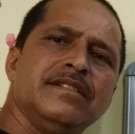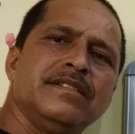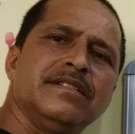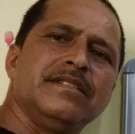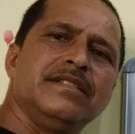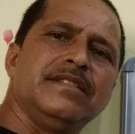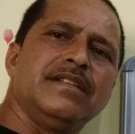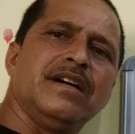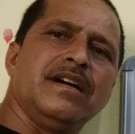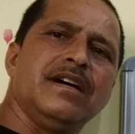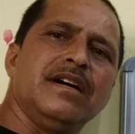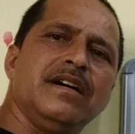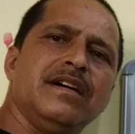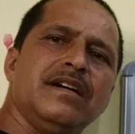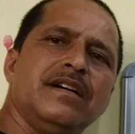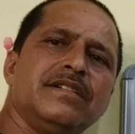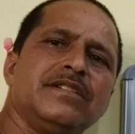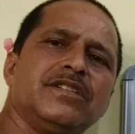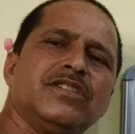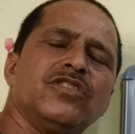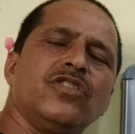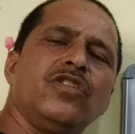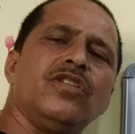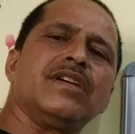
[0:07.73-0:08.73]
the
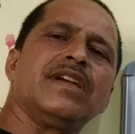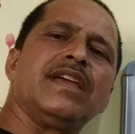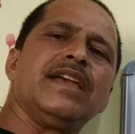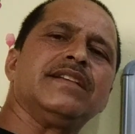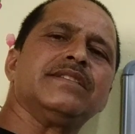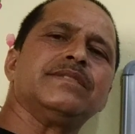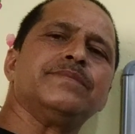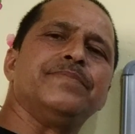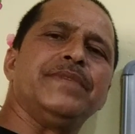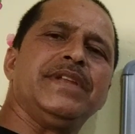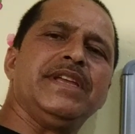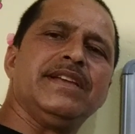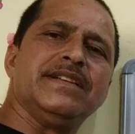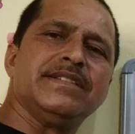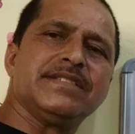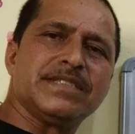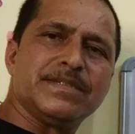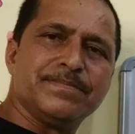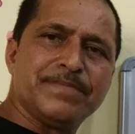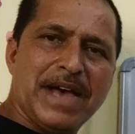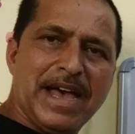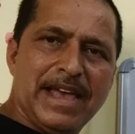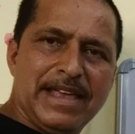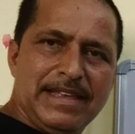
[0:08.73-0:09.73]
torque
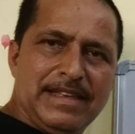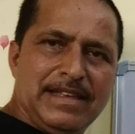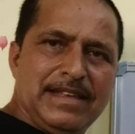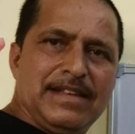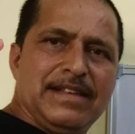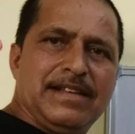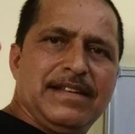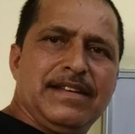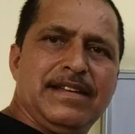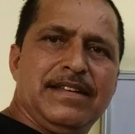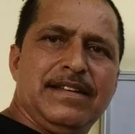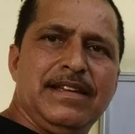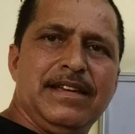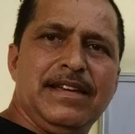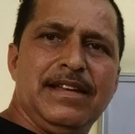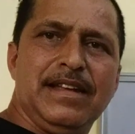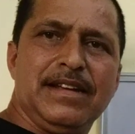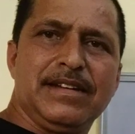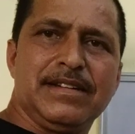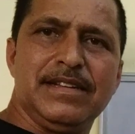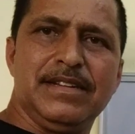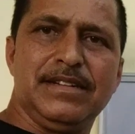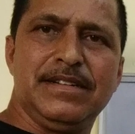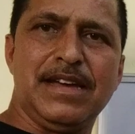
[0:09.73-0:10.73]
experienced by an
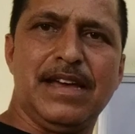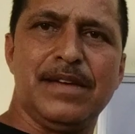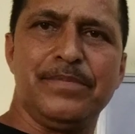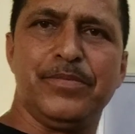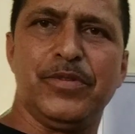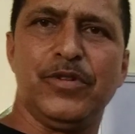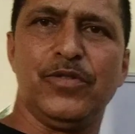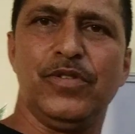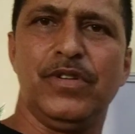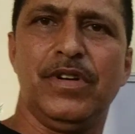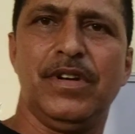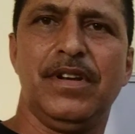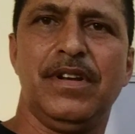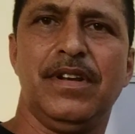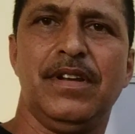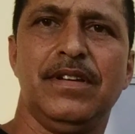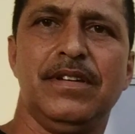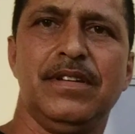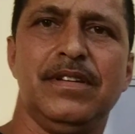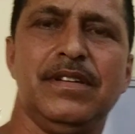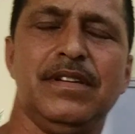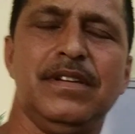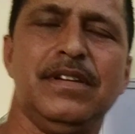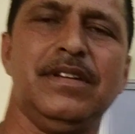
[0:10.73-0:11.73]
electric dipole
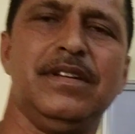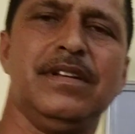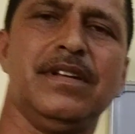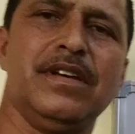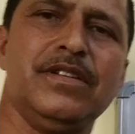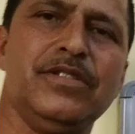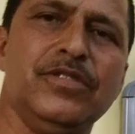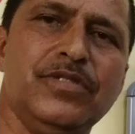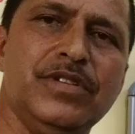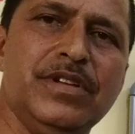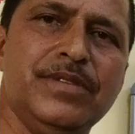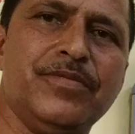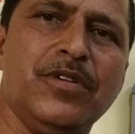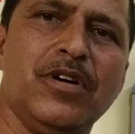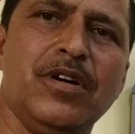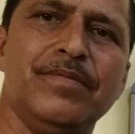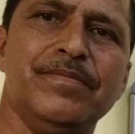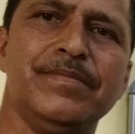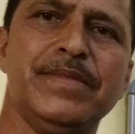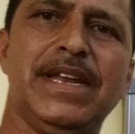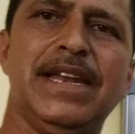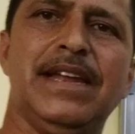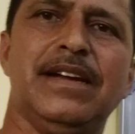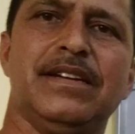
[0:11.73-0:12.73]
in a
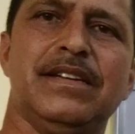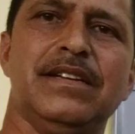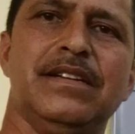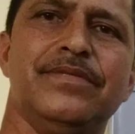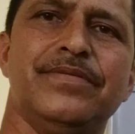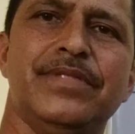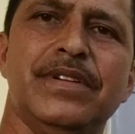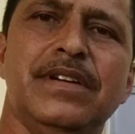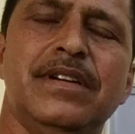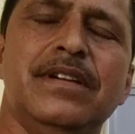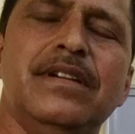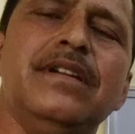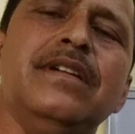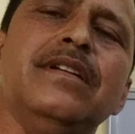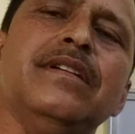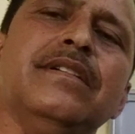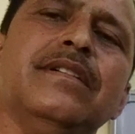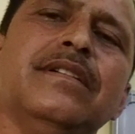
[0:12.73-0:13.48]
uniform electric field